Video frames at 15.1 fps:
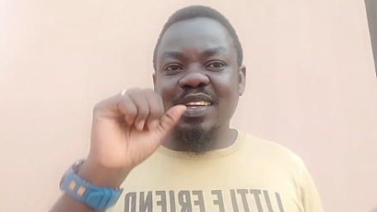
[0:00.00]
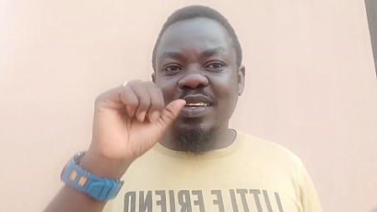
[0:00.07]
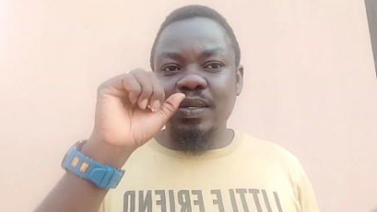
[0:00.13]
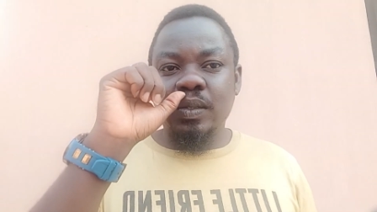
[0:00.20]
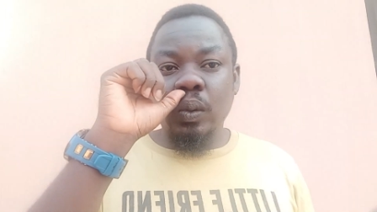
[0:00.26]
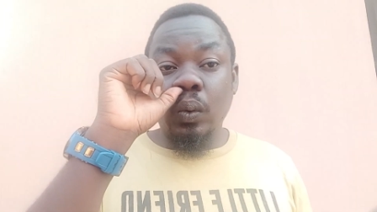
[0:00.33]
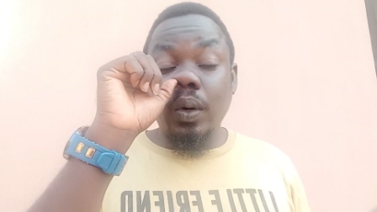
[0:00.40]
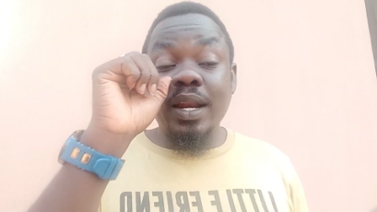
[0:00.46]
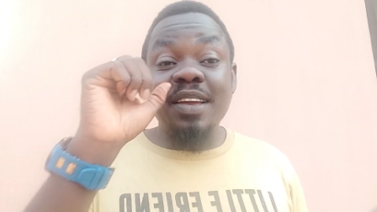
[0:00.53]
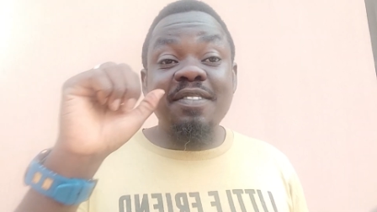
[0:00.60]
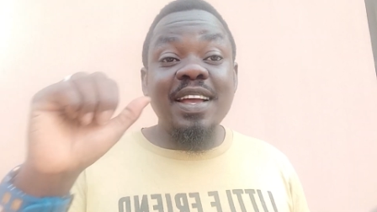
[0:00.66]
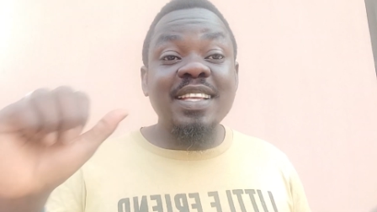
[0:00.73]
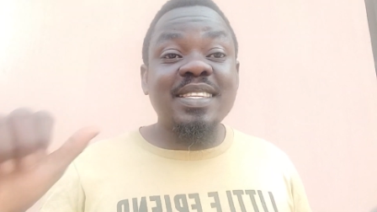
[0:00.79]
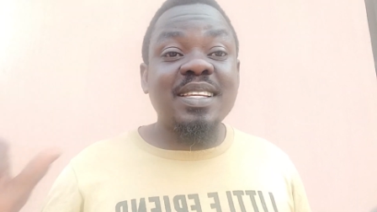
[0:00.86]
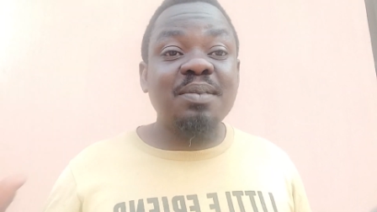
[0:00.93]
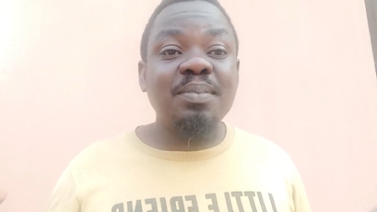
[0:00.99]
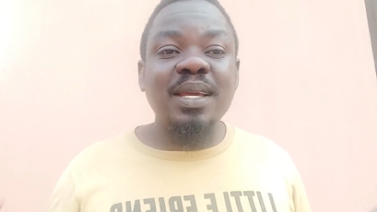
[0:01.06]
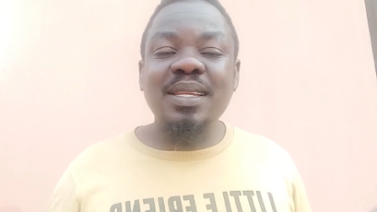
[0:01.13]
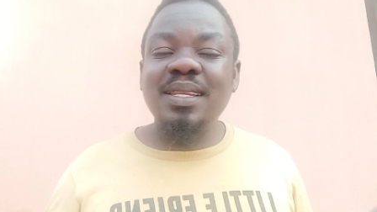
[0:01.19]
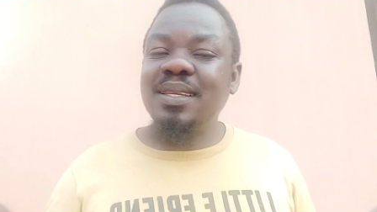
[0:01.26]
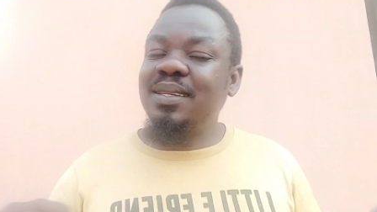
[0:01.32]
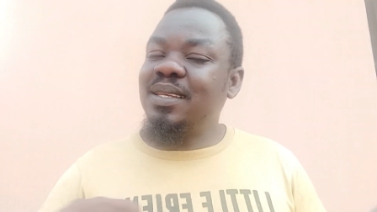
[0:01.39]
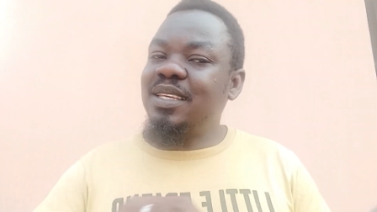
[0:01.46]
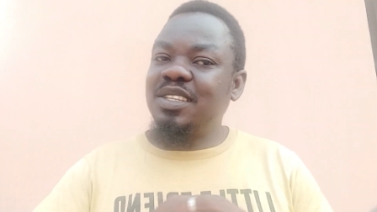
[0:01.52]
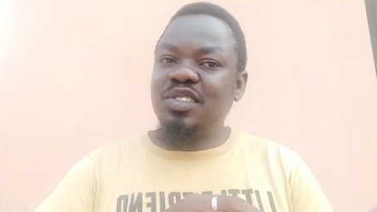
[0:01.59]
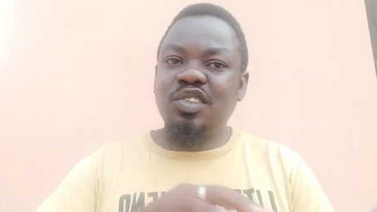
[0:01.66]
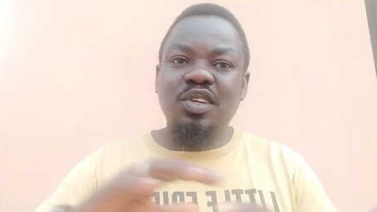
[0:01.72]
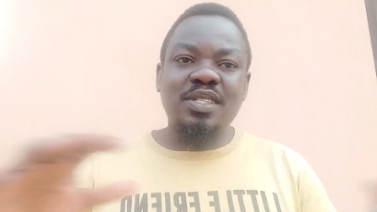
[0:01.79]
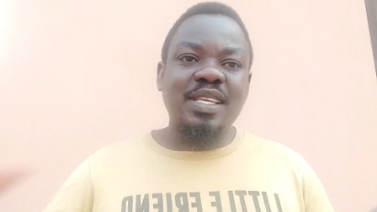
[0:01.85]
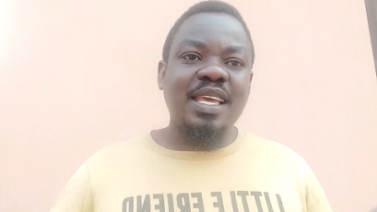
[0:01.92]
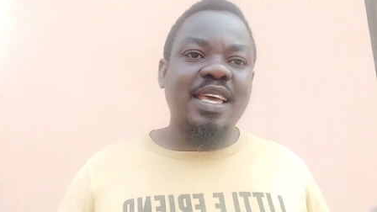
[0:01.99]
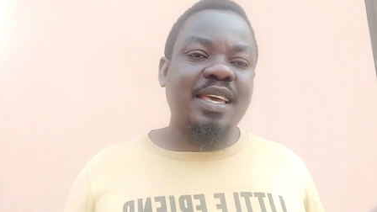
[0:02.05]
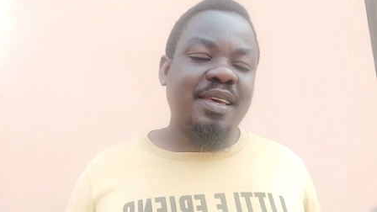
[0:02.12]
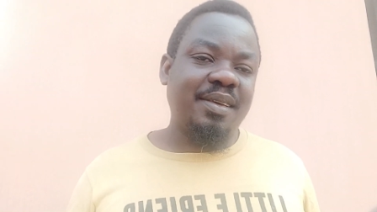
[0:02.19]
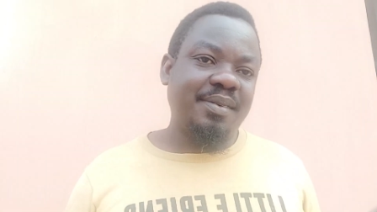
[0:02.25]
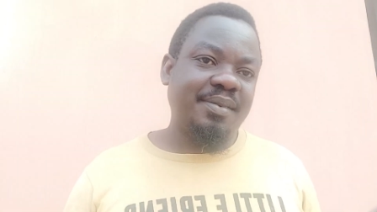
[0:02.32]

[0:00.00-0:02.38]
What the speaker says: So whatever is remaining is just air.